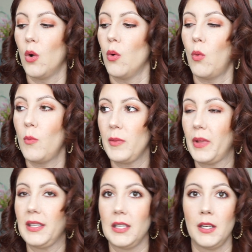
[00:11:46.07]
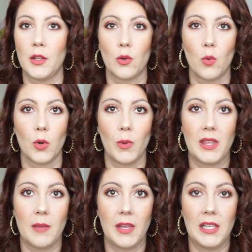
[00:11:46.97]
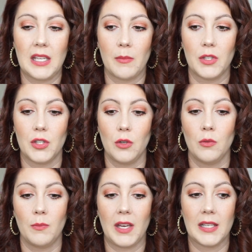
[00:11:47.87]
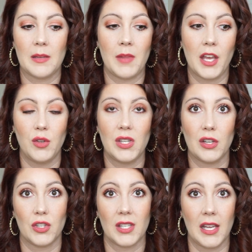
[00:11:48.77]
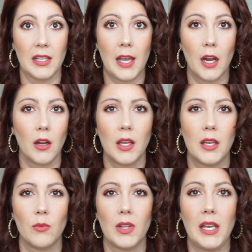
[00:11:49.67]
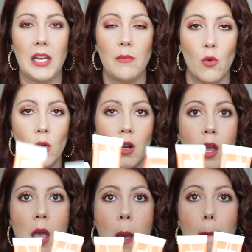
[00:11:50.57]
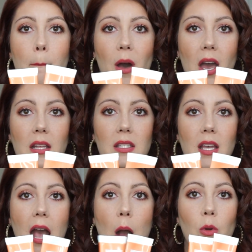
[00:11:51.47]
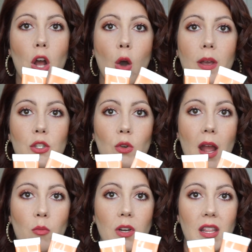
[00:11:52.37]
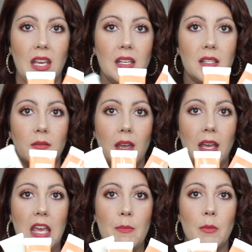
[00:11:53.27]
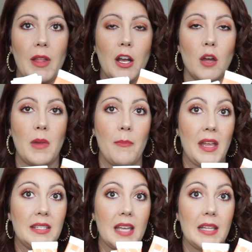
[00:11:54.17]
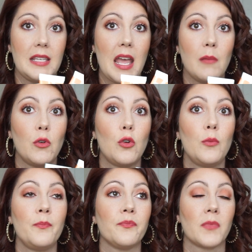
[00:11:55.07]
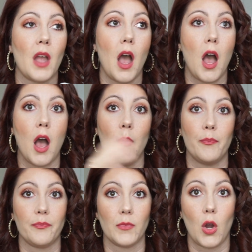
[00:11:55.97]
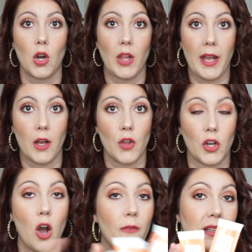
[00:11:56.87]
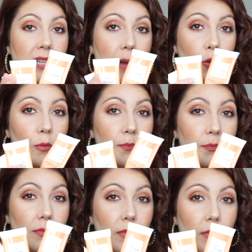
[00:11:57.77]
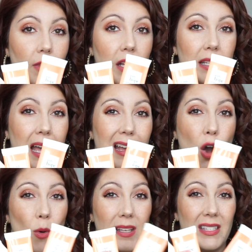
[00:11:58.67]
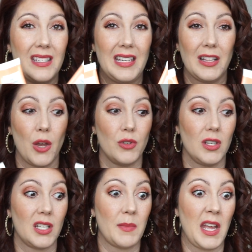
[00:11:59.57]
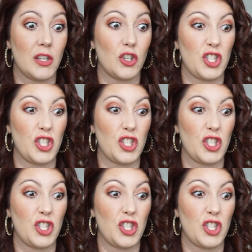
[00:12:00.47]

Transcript: won't be placing another order with them anytime soon because I'm not using their skincare really anymore. But I would always grab one of these and keep them like on my bedside table or like on the coffee table, because I always need lotion because my hands are